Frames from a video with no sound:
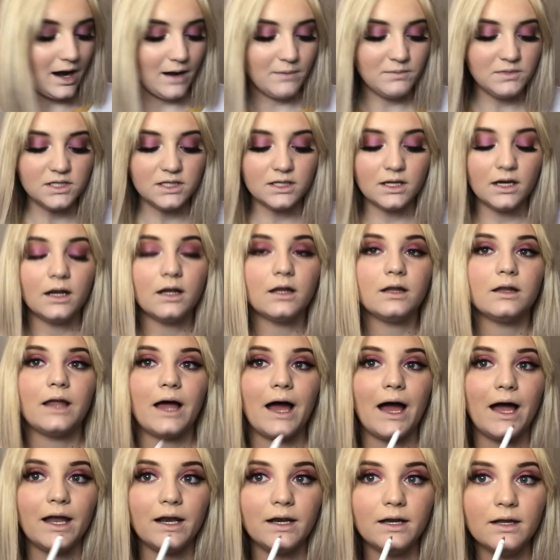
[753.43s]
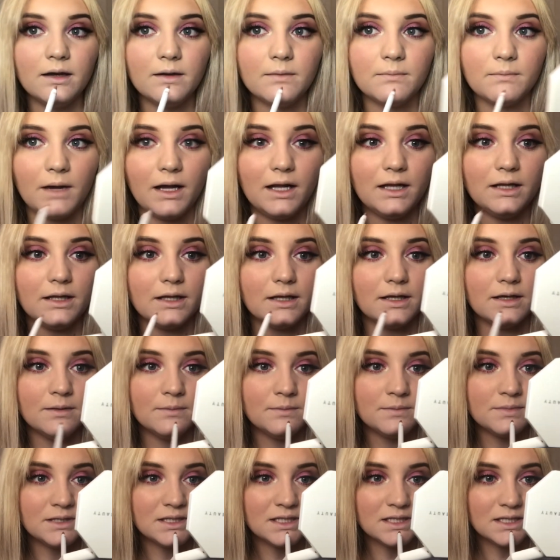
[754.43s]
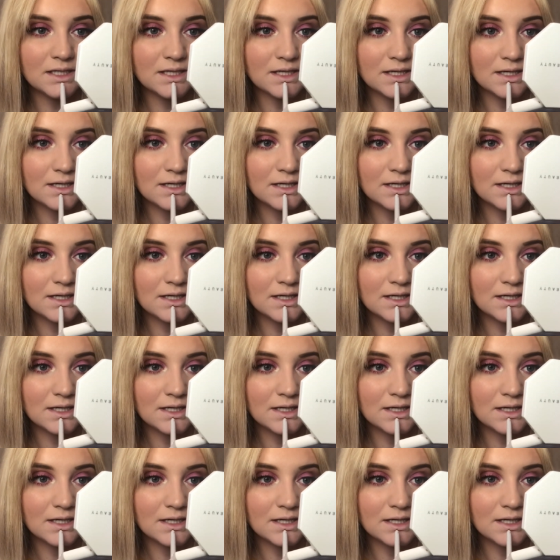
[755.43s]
I'm just going to line my lips.